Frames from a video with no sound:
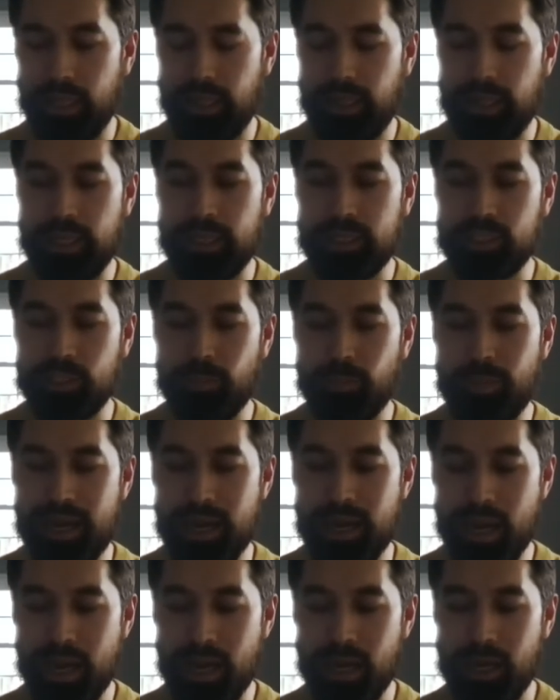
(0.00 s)
there's
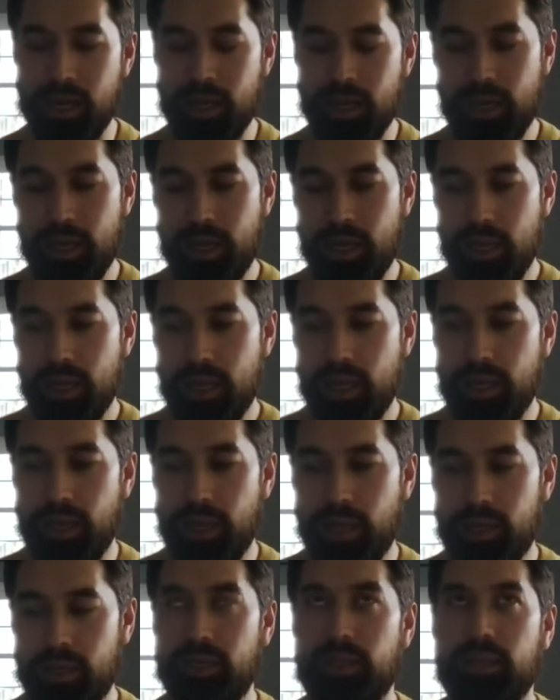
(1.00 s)
been,
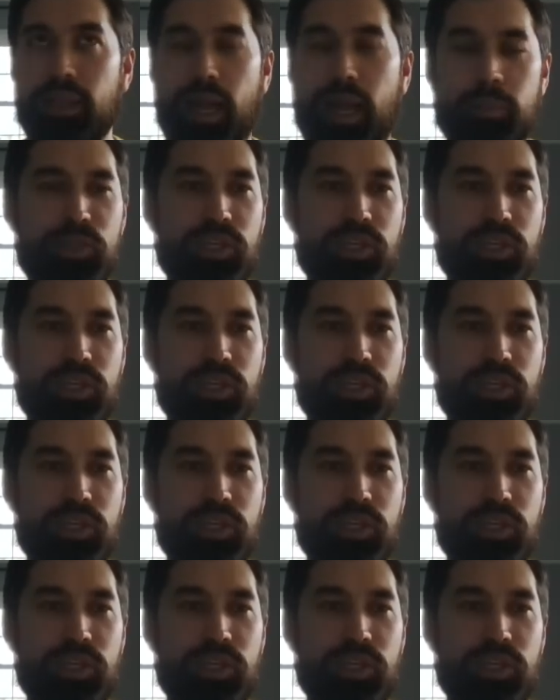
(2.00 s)
I'm